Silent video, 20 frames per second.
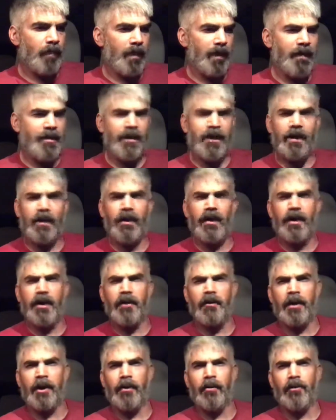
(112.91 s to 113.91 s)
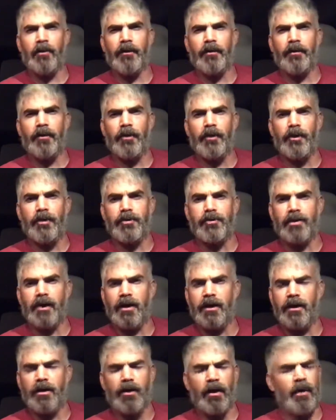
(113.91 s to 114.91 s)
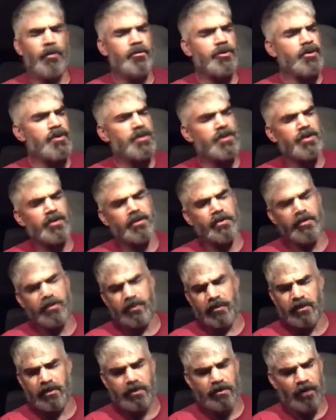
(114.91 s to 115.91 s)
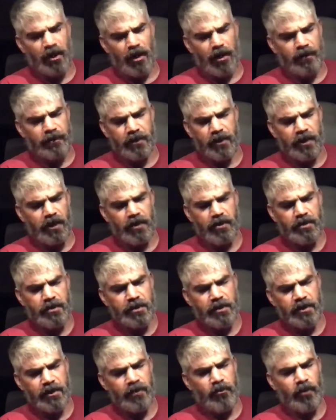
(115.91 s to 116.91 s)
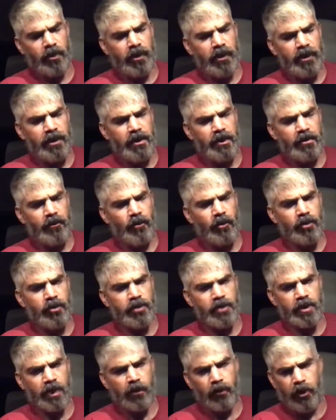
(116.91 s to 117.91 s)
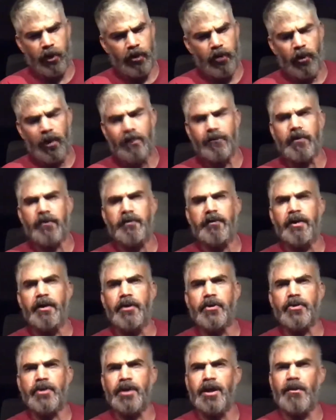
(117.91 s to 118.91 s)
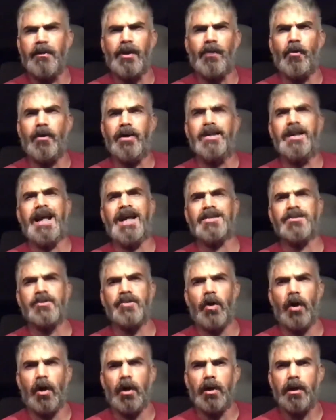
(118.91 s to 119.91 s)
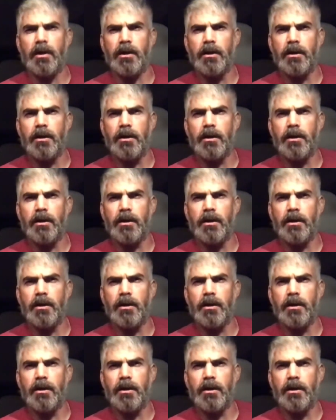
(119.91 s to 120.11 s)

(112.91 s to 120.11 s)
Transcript: then I think in my early 30s, I was just stuffed, and I just didn't want to eat anymore, and she's like, well, you don't have to finish. And I'm like, when did that start?